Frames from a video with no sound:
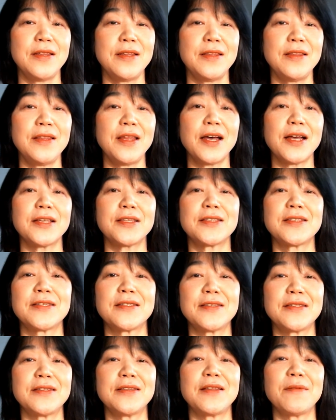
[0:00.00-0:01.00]

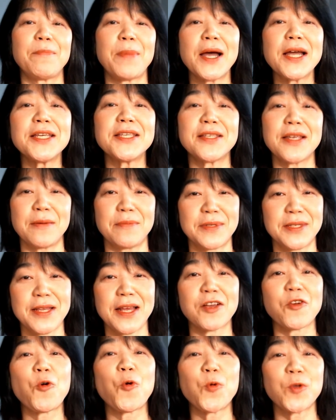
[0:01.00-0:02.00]
That's the biceps
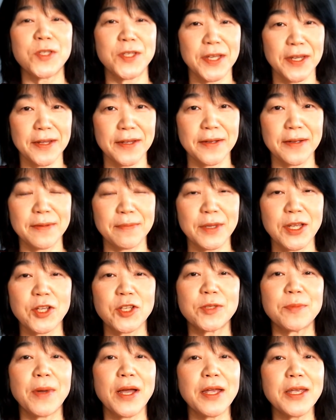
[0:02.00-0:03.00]
that causing,
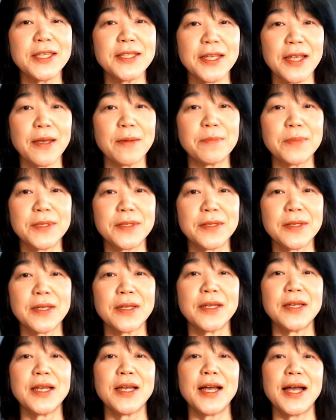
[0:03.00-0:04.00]
because biceps
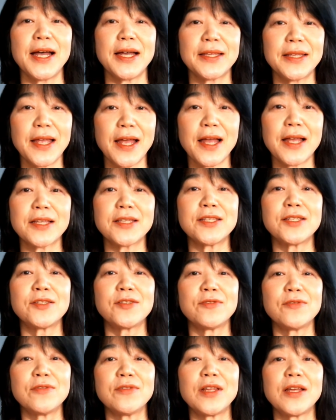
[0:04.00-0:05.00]
attach
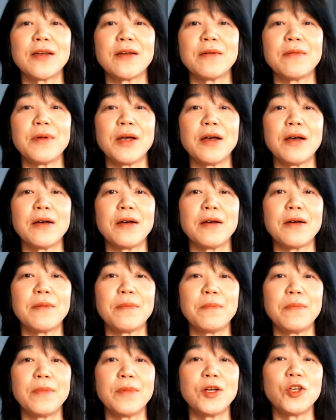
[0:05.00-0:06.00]
to the
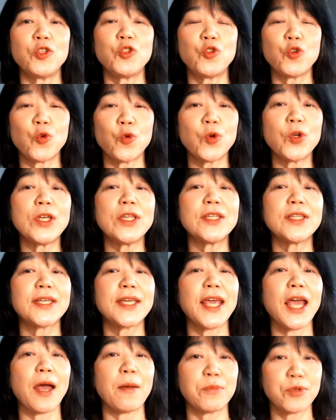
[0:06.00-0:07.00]
joint
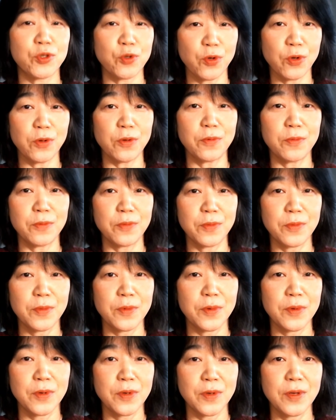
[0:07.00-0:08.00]
capsule
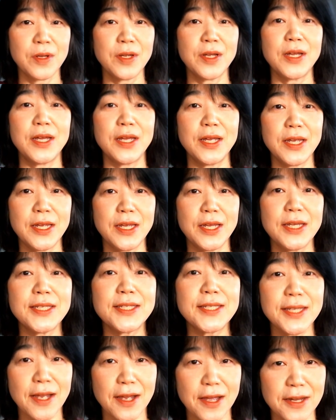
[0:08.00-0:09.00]

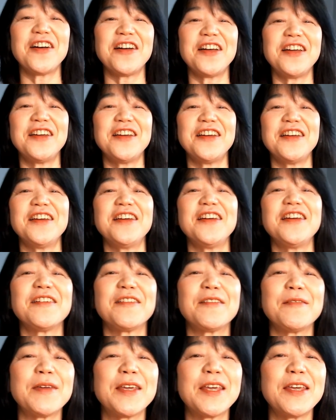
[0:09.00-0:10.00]
inside.
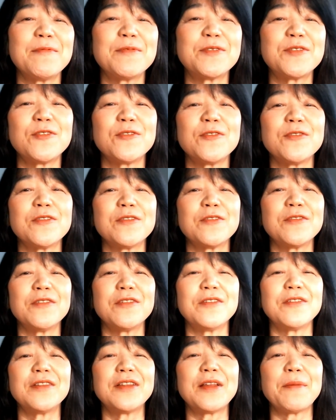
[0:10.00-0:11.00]
It gives
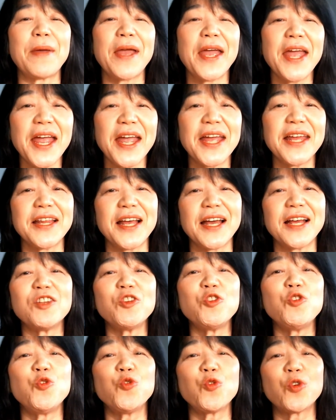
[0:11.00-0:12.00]
you the pain
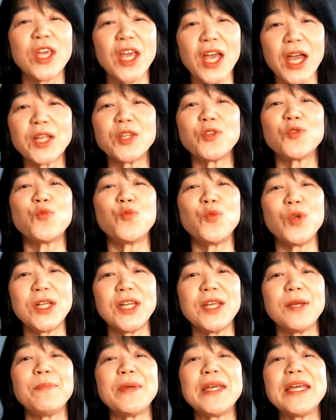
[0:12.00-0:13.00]
that you can't
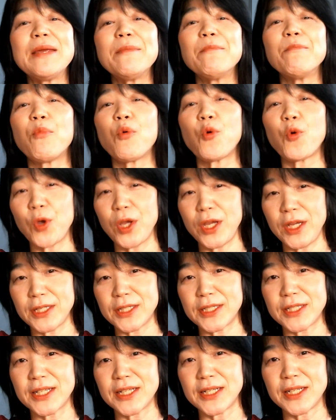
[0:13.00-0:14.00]
really
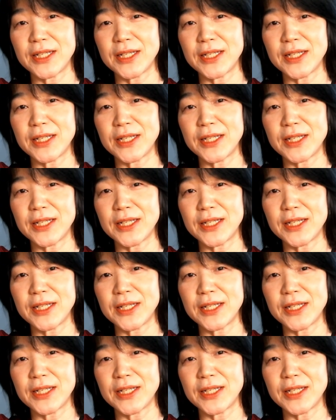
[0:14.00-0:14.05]
pinpoint